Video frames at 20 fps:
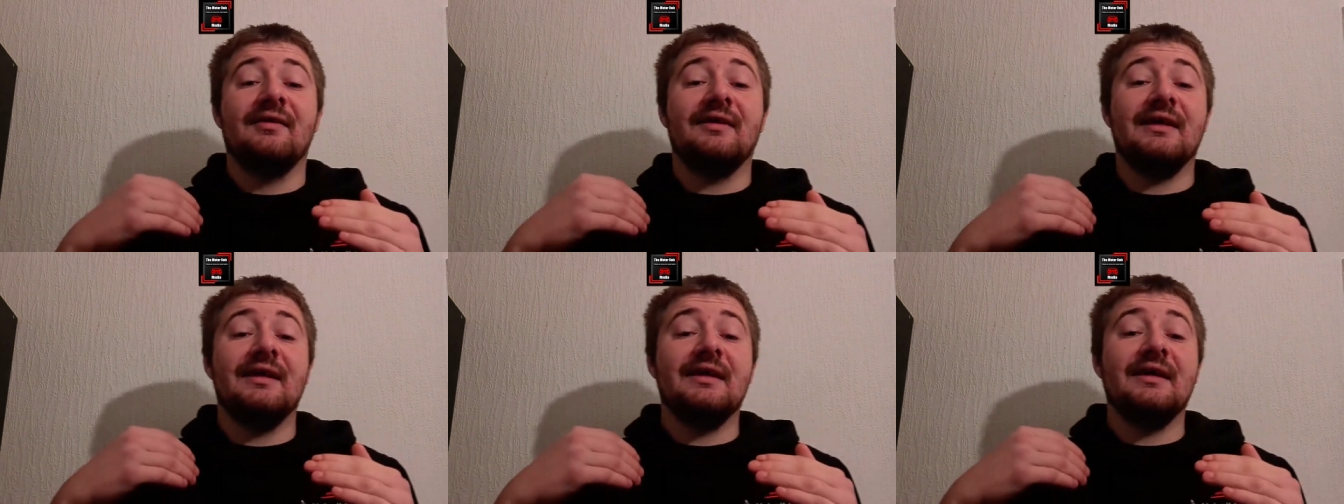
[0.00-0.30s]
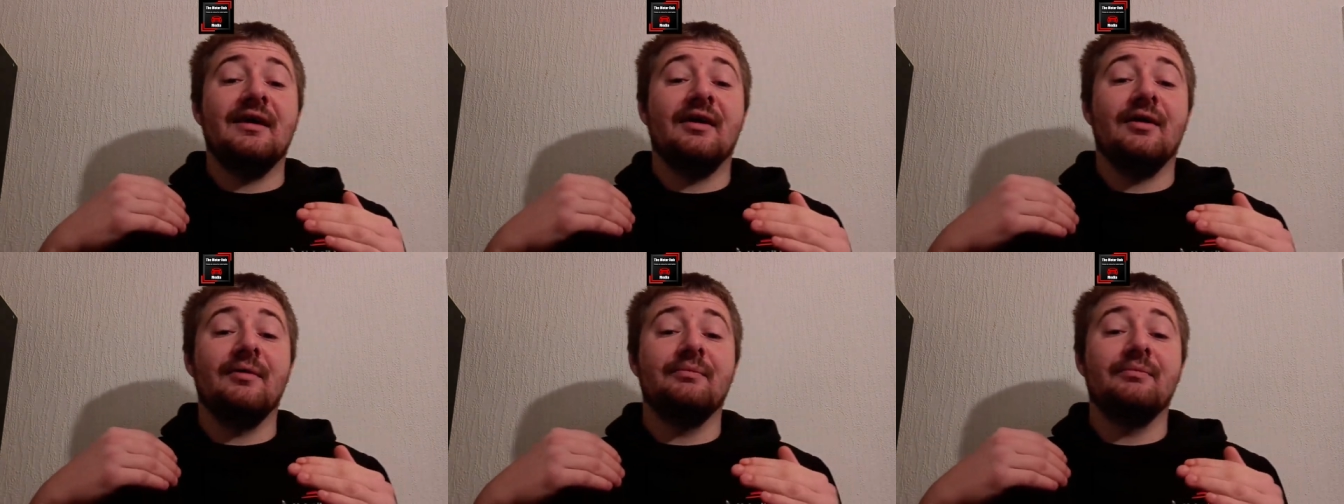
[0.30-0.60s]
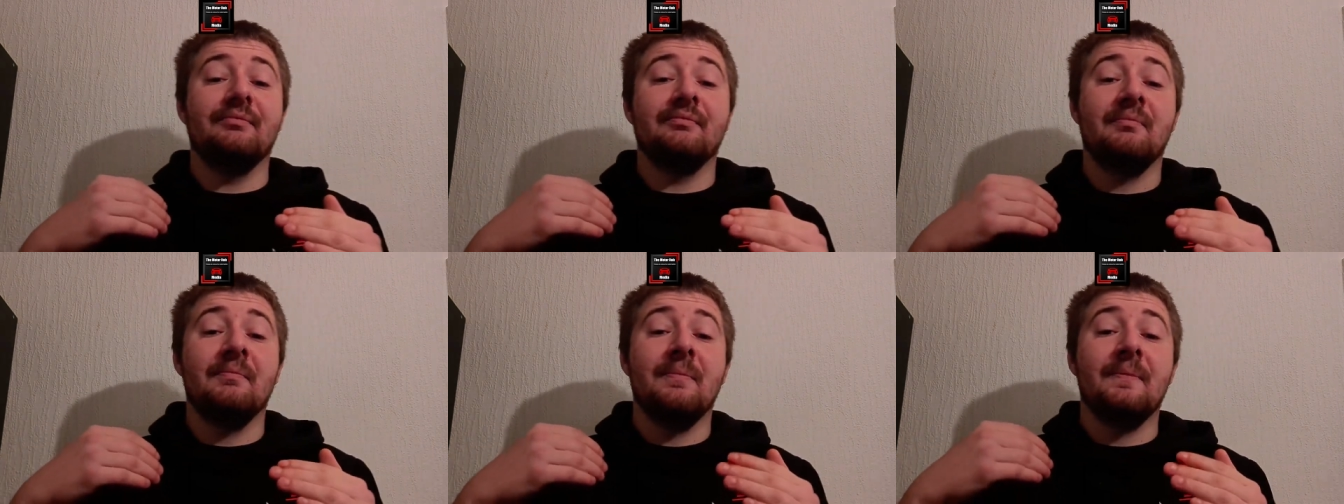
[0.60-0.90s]
the
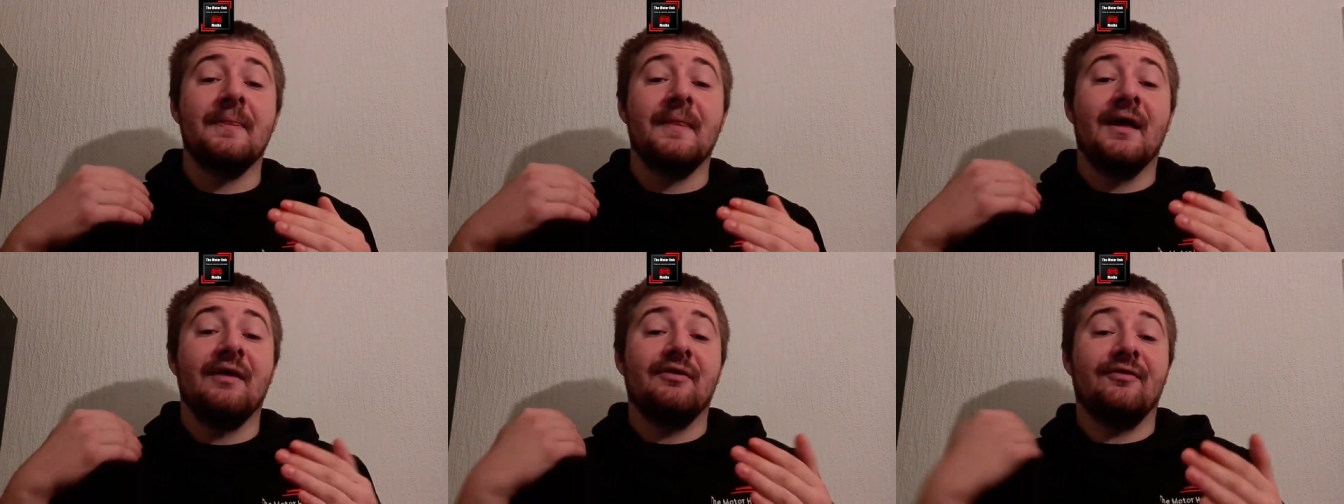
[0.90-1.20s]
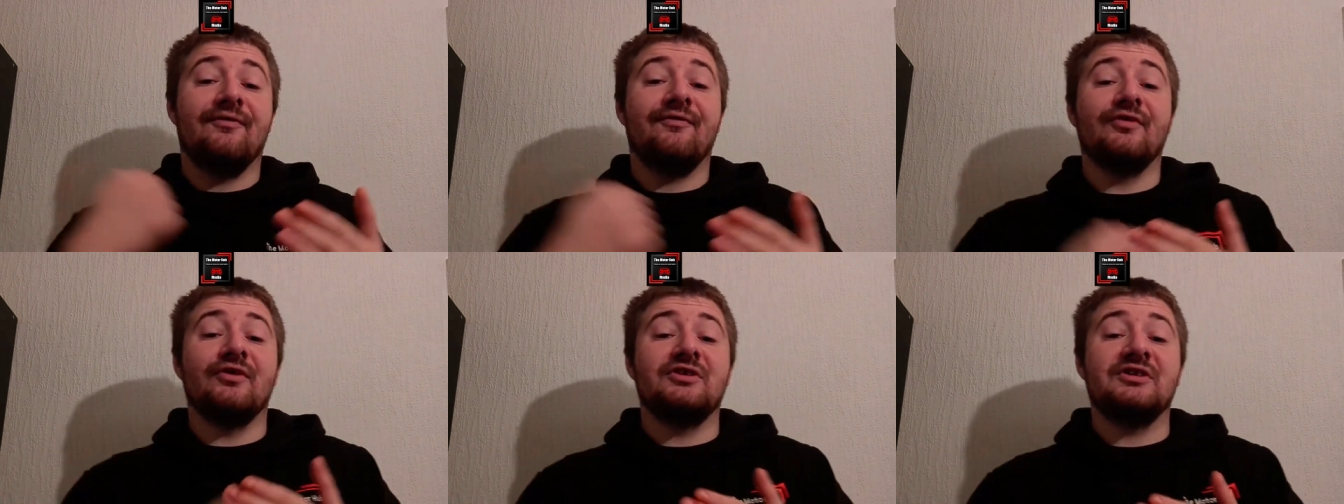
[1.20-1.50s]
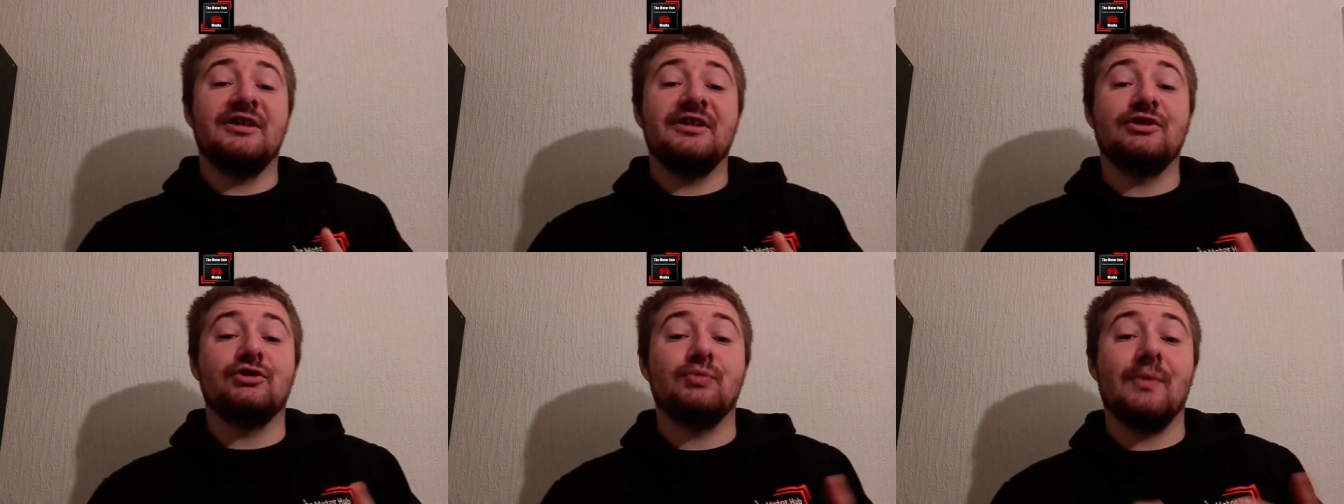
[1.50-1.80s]

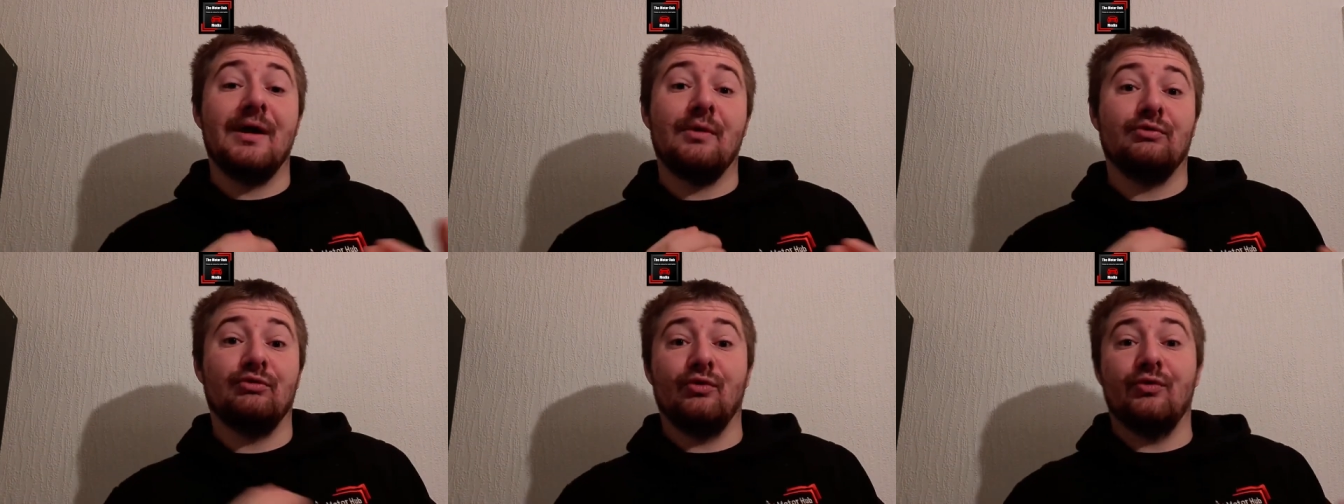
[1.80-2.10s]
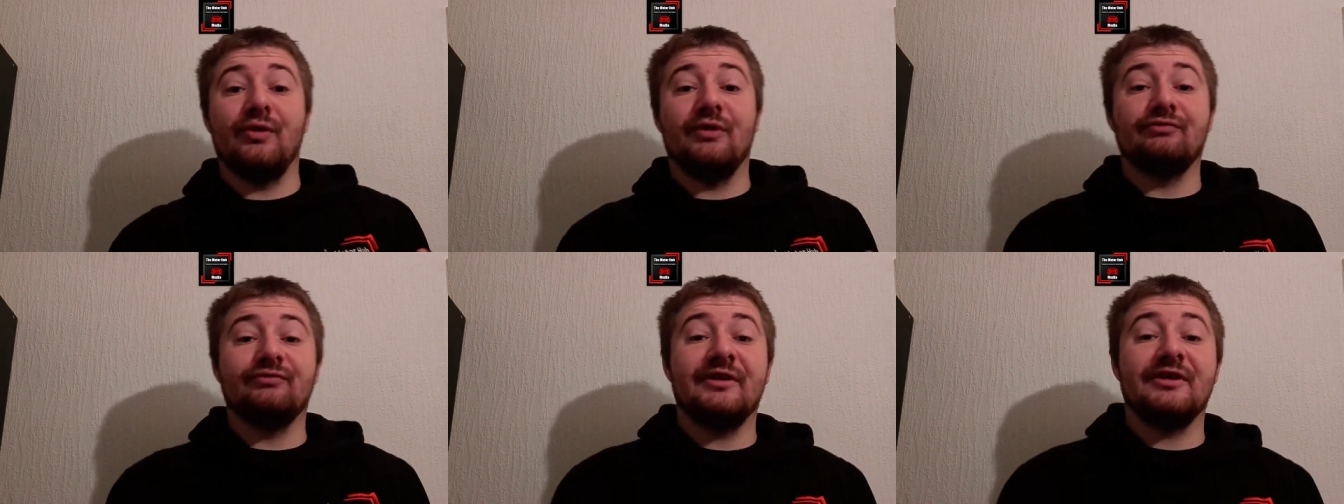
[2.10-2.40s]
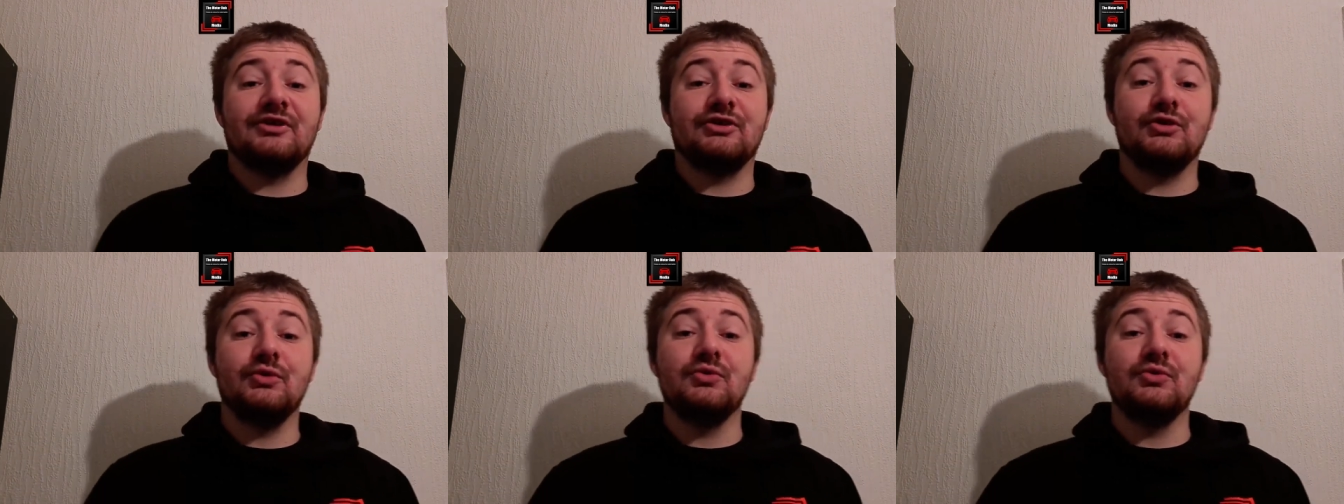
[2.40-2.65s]
footage where we're on the rigs,